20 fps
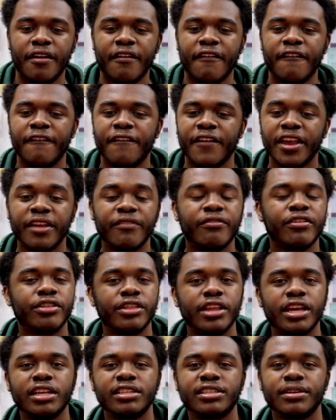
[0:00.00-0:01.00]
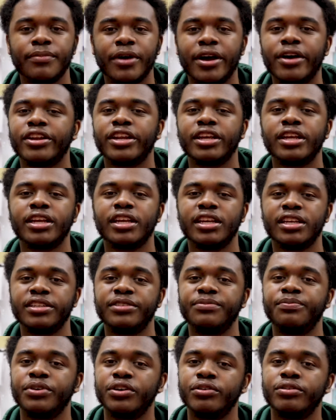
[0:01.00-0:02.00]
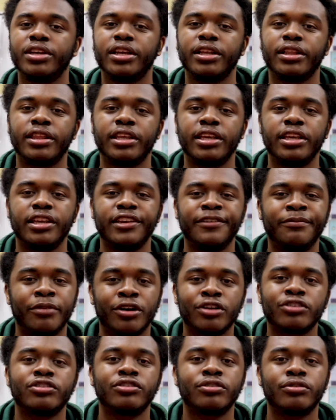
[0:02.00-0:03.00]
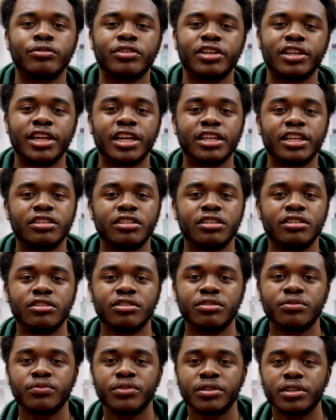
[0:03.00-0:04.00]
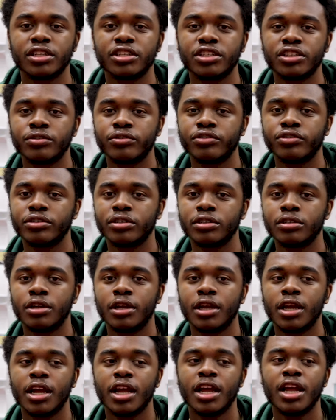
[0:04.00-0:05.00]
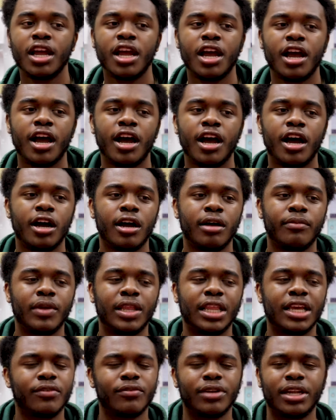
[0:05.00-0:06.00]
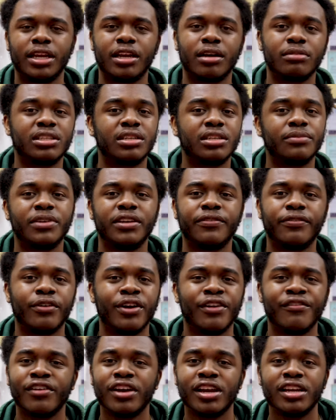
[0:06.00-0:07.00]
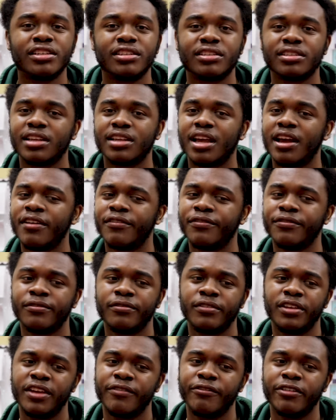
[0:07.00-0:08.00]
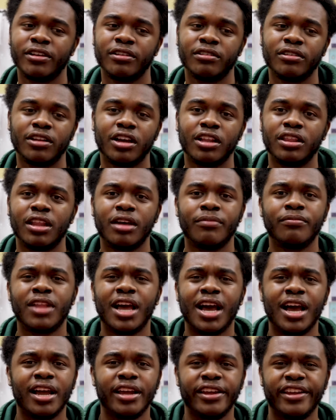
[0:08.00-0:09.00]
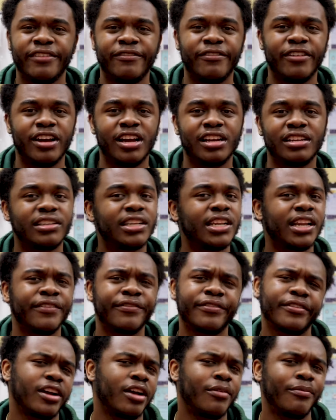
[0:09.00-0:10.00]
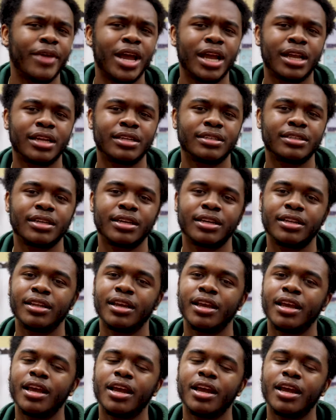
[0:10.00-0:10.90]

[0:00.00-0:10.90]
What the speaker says: favorite things about it is building the personal connections with the children. I like when they come to me for advice. I've given alumni advice and they've come back and said,